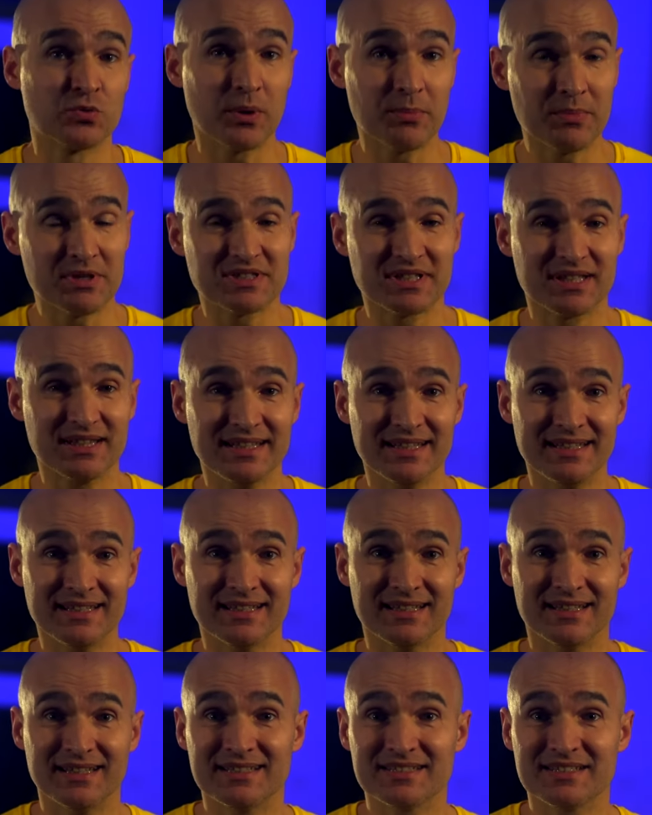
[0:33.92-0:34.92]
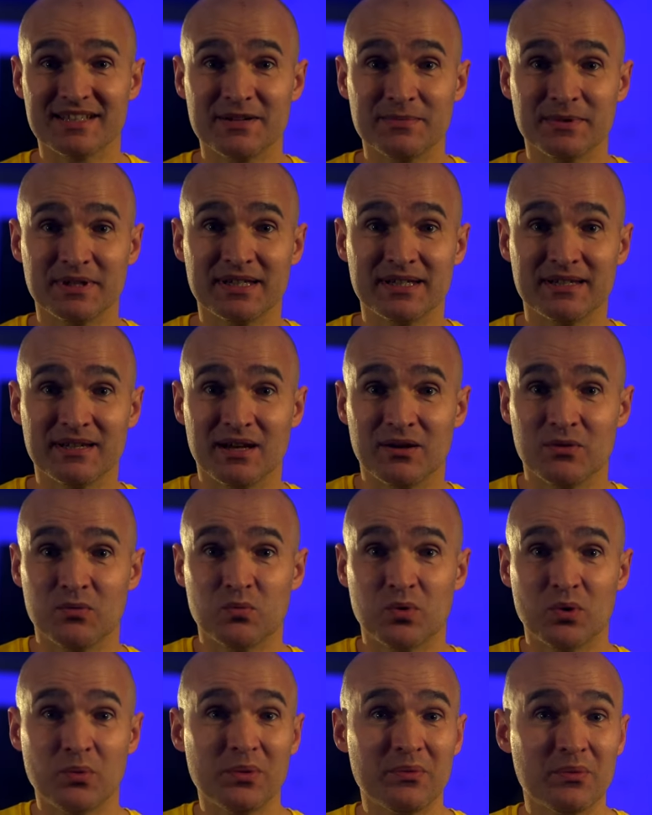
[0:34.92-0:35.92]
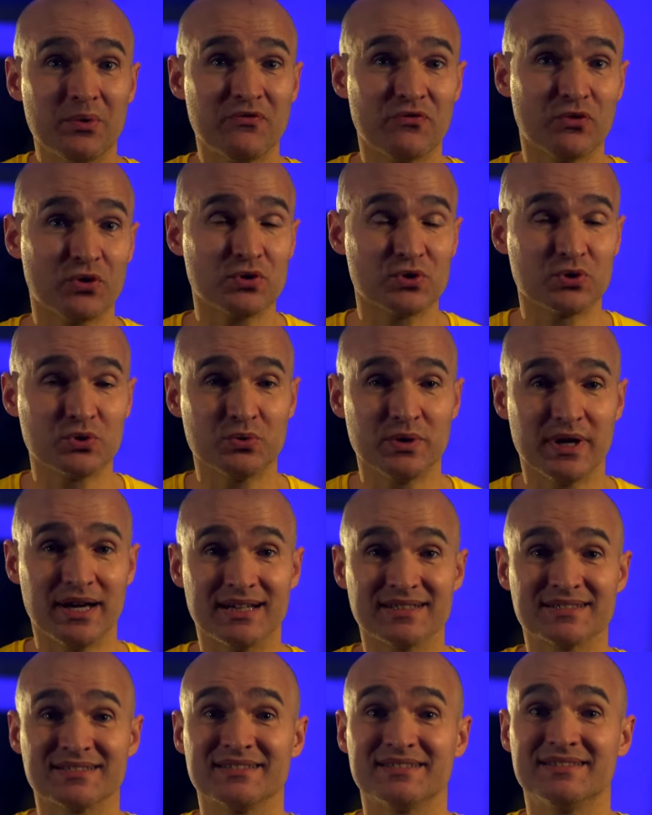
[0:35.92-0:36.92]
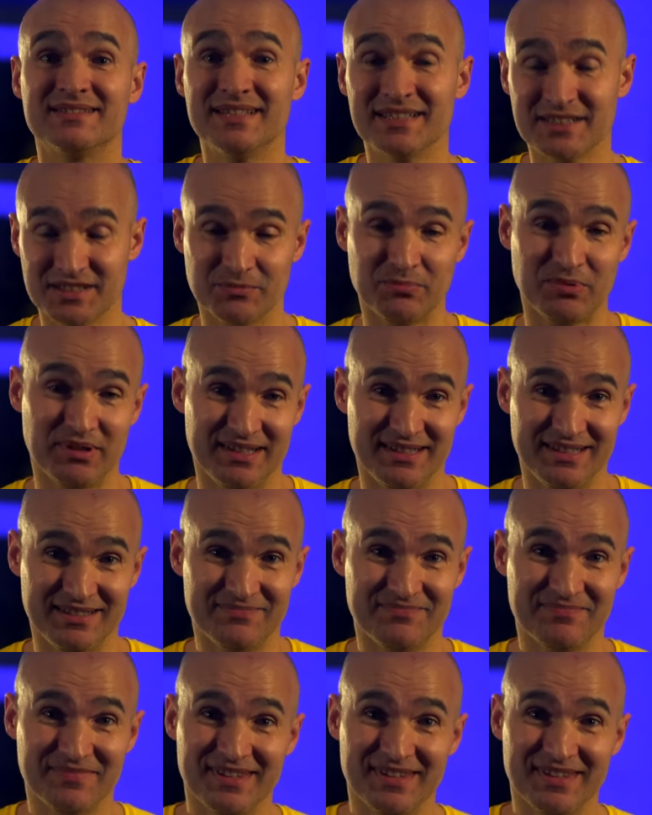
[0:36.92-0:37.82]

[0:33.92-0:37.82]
one missing link is namely what we refer to as discipline.